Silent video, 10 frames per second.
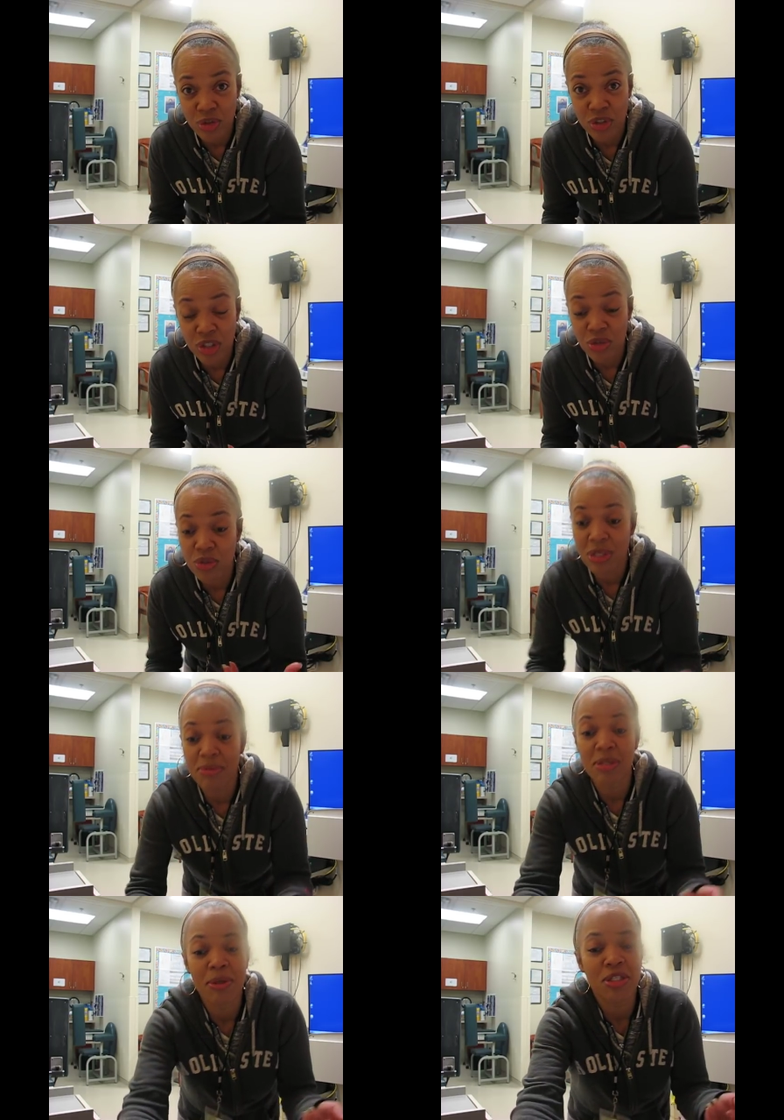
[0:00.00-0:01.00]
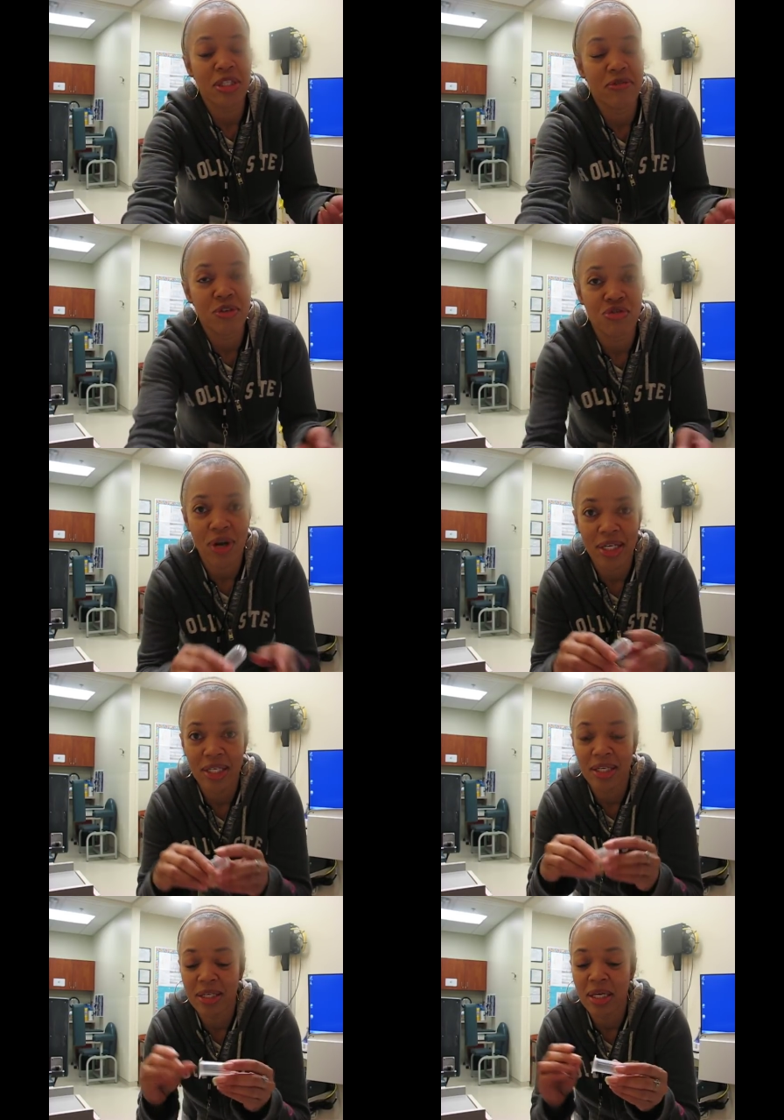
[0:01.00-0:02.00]
you to use them, especially if you're trying to
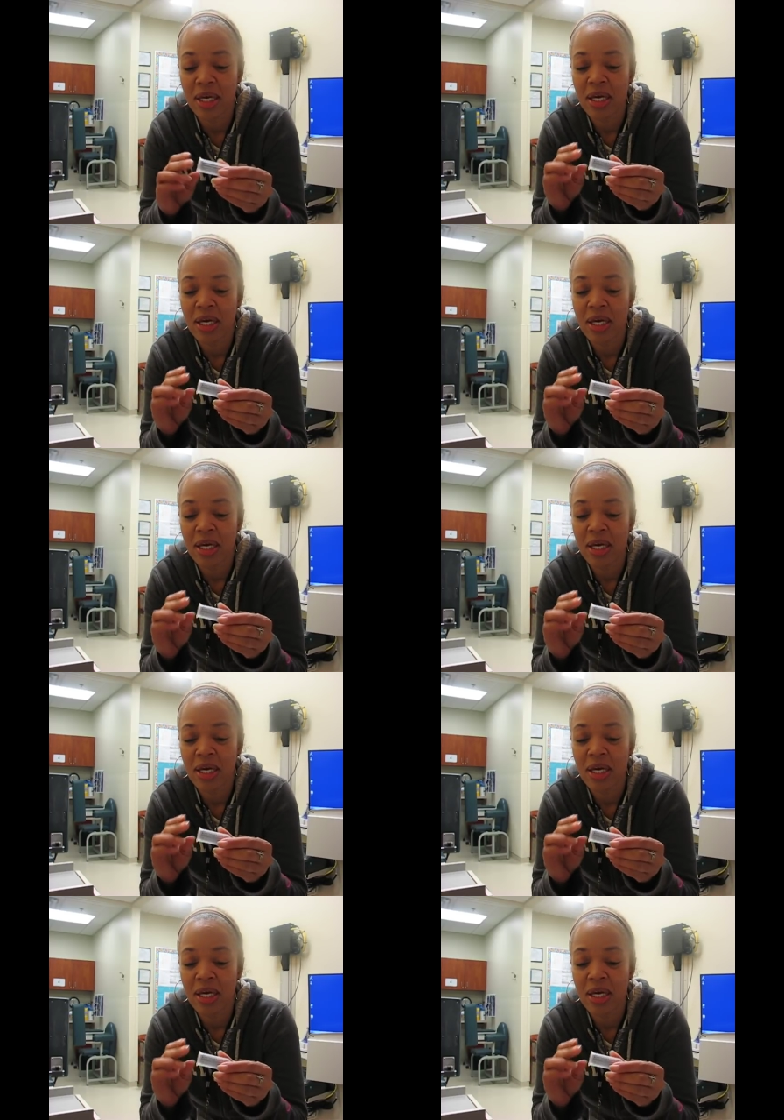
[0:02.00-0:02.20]
get